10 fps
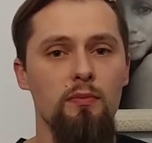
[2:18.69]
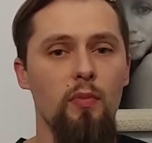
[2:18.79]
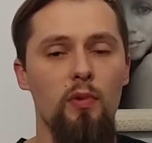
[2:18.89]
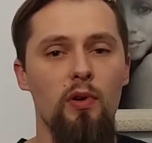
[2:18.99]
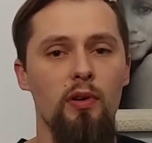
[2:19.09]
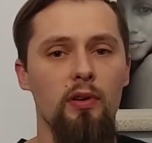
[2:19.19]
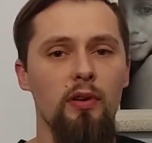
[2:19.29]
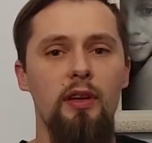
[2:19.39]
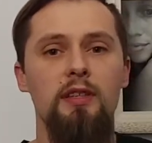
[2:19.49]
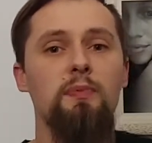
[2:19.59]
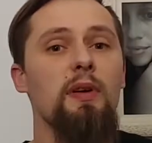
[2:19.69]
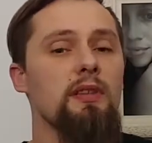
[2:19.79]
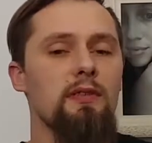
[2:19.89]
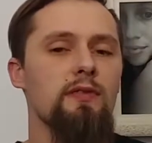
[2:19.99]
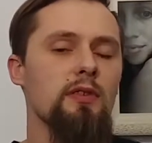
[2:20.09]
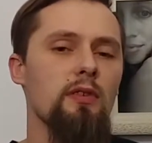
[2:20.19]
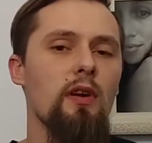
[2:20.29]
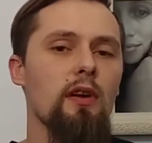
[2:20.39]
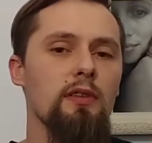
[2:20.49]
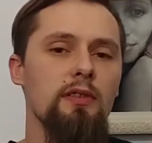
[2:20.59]
more expensive
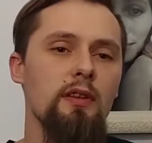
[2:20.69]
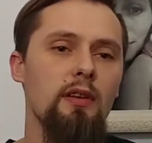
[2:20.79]
cigars.